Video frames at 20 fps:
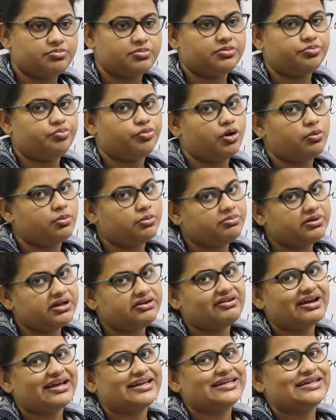but
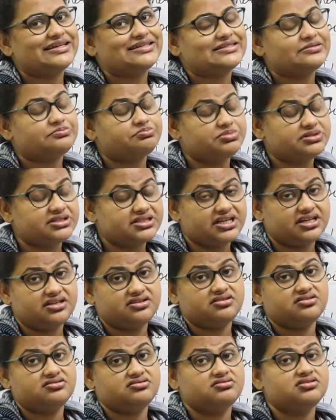probably writing simple
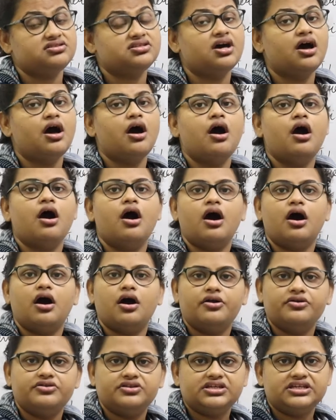sentences
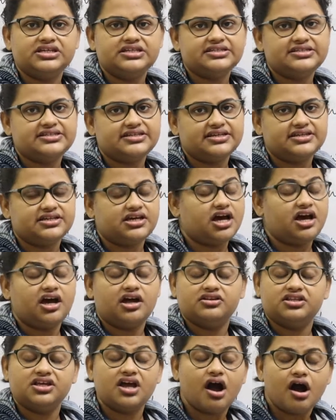are
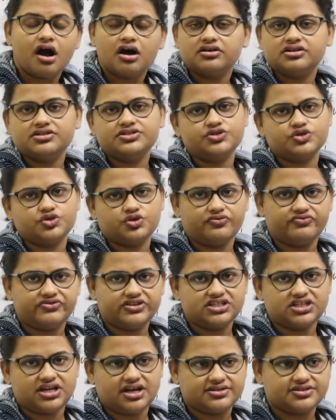the hardest of
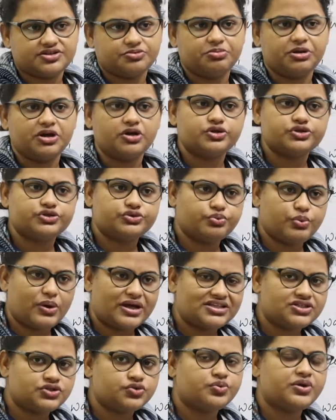the task, because
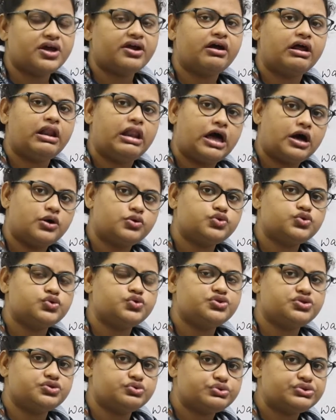once we are allowed
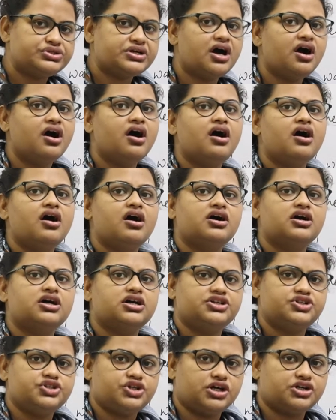to use a
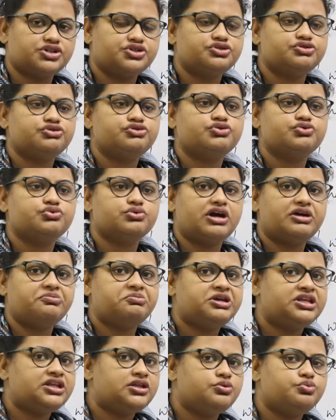conjunction
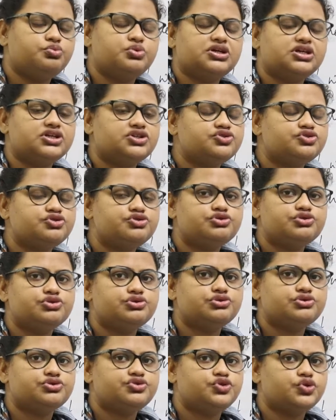we can just
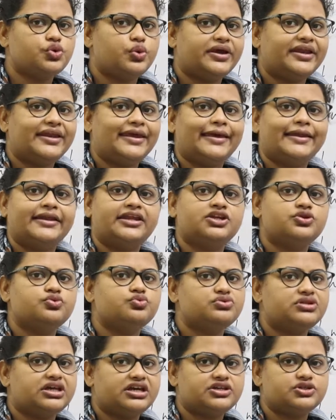join any
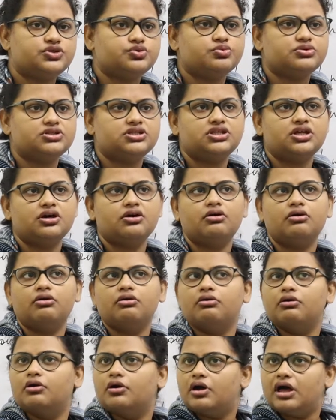two things with
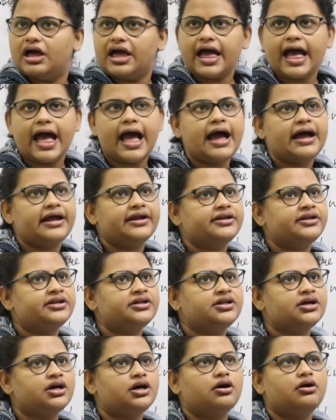
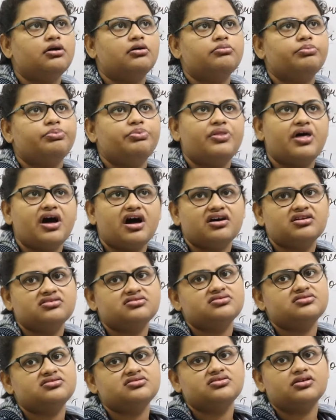and,
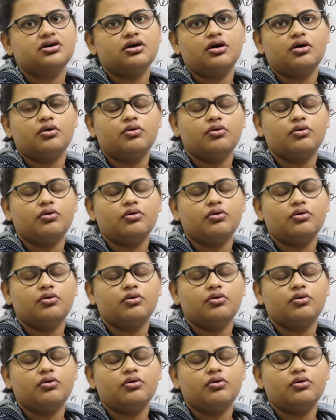thus,